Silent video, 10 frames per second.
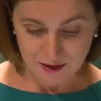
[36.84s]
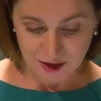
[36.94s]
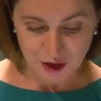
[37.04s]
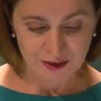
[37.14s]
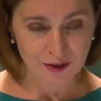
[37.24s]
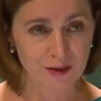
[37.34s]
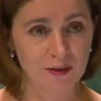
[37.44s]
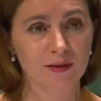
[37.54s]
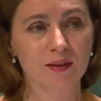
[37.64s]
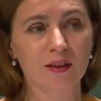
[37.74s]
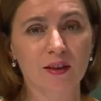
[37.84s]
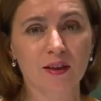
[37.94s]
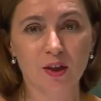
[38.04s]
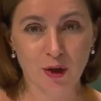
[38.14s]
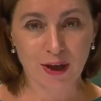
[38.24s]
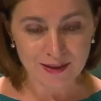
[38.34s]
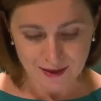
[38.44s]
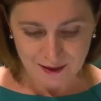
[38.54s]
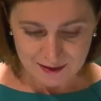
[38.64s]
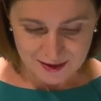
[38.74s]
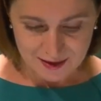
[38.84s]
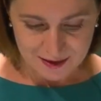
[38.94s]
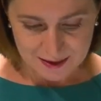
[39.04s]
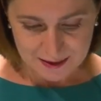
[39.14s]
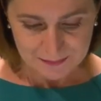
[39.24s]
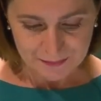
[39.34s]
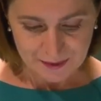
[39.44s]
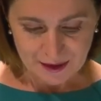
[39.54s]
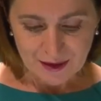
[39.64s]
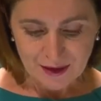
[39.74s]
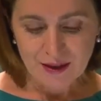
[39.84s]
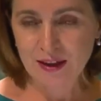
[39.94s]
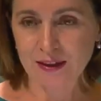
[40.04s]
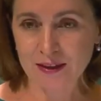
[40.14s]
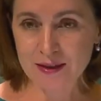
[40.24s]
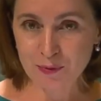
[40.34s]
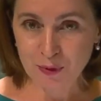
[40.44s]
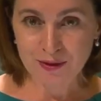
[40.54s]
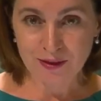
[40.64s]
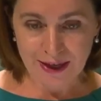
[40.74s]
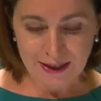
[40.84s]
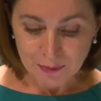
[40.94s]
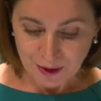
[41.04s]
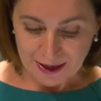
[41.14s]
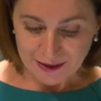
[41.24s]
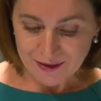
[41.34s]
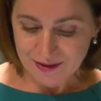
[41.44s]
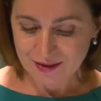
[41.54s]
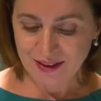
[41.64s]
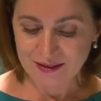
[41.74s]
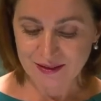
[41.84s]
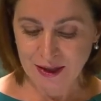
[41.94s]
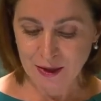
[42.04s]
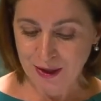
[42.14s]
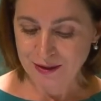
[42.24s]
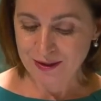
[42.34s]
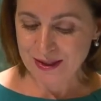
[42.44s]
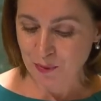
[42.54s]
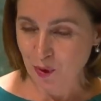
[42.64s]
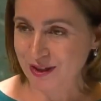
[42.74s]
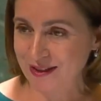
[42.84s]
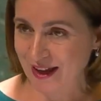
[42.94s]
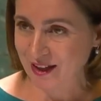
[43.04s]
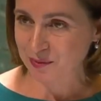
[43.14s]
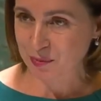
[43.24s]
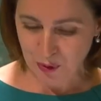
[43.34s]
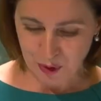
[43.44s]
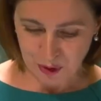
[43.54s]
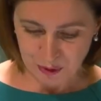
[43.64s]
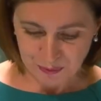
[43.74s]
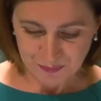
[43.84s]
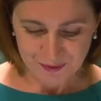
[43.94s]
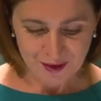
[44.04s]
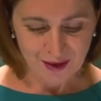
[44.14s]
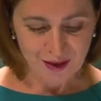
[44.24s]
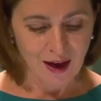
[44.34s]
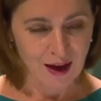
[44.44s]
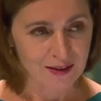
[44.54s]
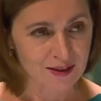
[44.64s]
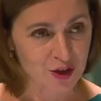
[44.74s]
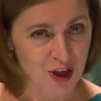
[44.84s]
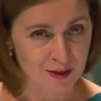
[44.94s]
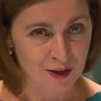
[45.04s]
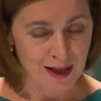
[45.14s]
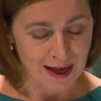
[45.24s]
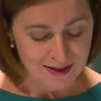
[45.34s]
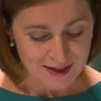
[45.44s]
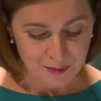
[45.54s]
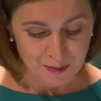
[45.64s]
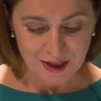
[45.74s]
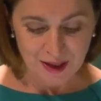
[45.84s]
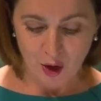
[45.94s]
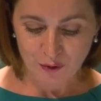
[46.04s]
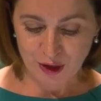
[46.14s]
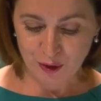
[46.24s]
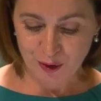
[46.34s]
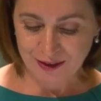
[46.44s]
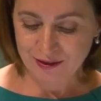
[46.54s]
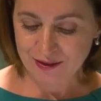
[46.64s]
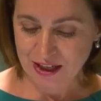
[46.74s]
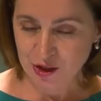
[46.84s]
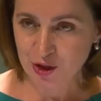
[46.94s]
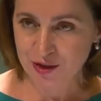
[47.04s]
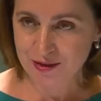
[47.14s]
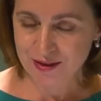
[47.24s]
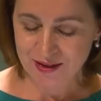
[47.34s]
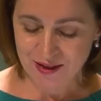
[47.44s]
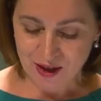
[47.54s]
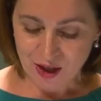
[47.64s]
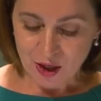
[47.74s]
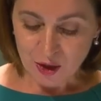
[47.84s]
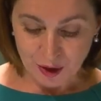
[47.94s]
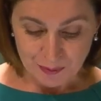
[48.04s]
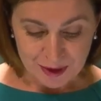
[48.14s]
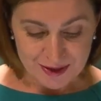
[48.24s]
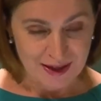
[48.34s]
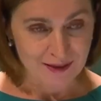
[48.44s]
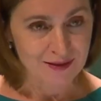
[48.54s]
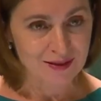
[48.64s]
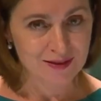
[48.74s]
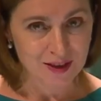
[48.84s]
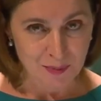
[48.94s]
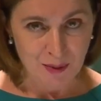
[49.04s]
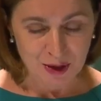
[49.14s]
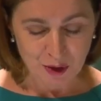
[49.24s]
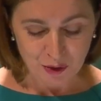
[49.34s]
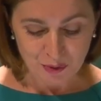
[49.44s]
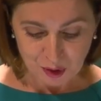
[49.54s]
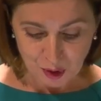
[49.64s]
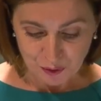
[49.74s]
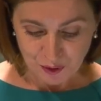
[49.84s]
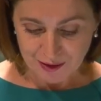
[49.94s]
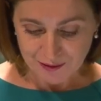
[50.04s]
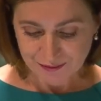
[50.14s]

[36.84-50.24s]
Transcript: General, Your Excellencies, it is with great pride that I once more stand before you at the General Assembly of the United Nations to represent the Republic of Moldova,